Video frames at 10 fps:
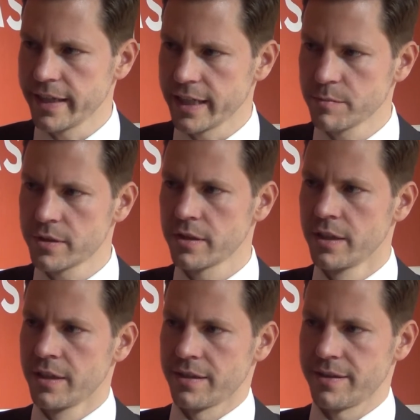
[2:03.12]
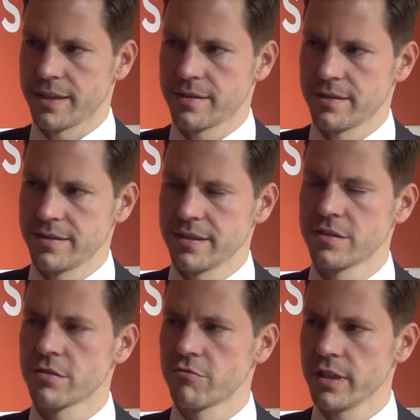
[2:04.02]
games that
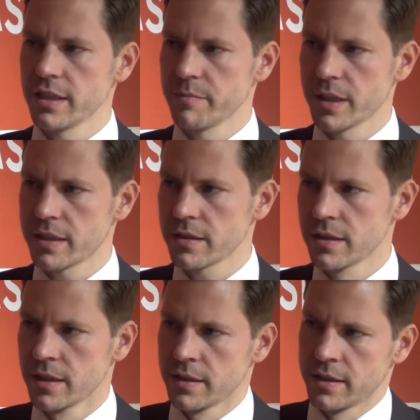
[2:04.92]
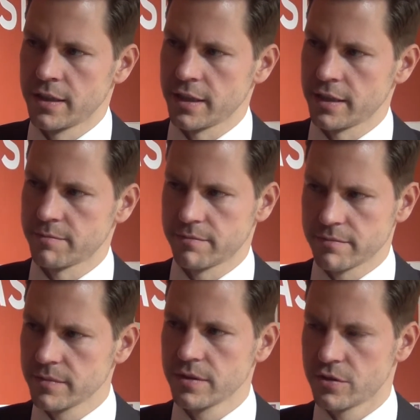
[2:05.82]
didn't really matter.
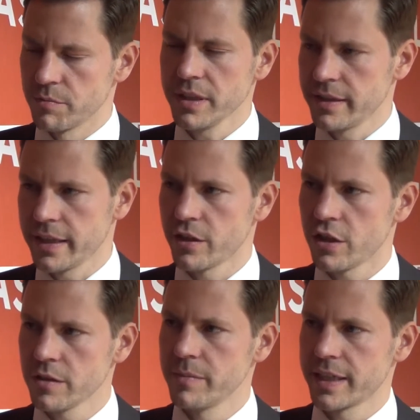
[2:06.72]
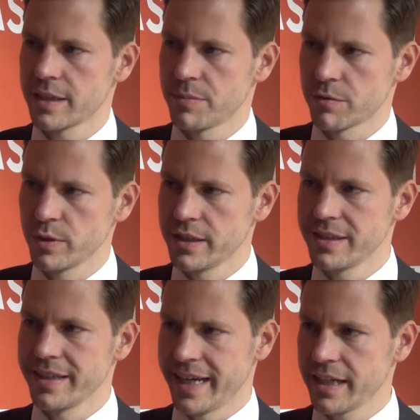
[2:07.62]
To me, they all matter, but we
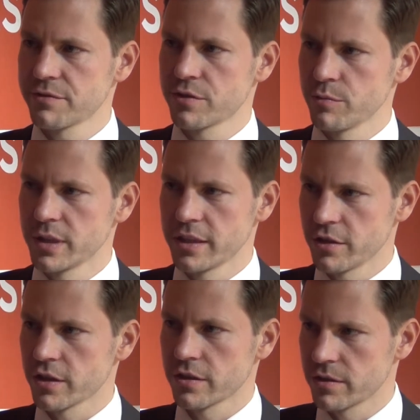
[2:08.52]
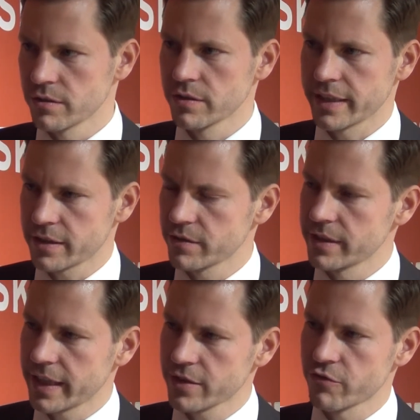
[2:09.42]
didn't have to win in order to get to the
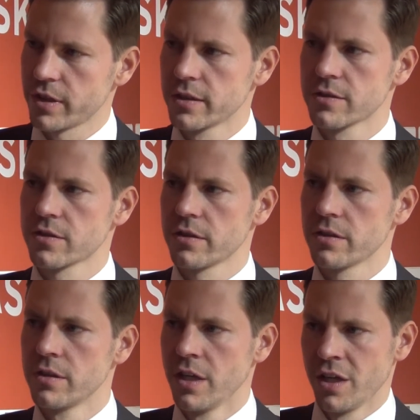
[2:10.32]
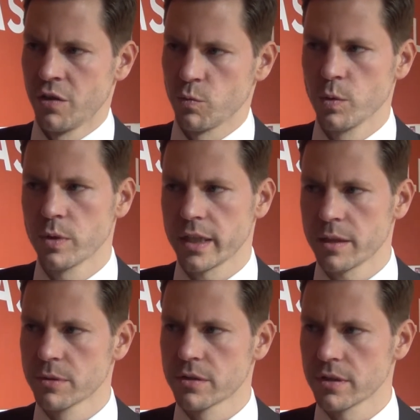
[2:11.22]
next round. So we were
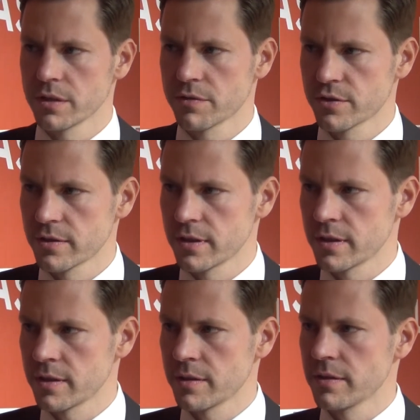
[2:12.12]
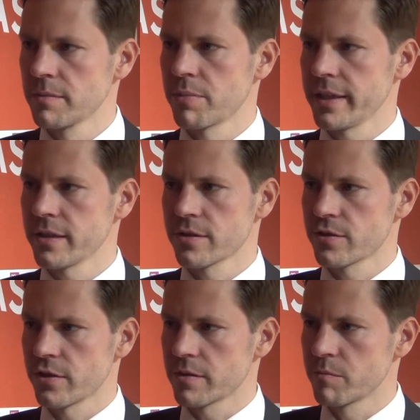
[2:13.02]
able to give players a
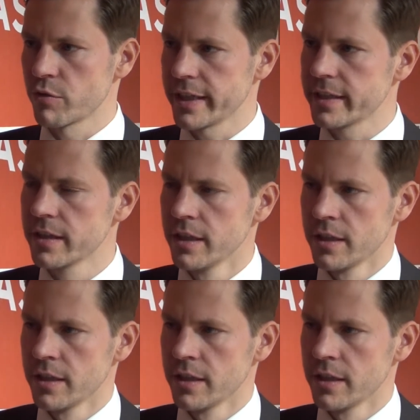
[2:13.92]
certain break,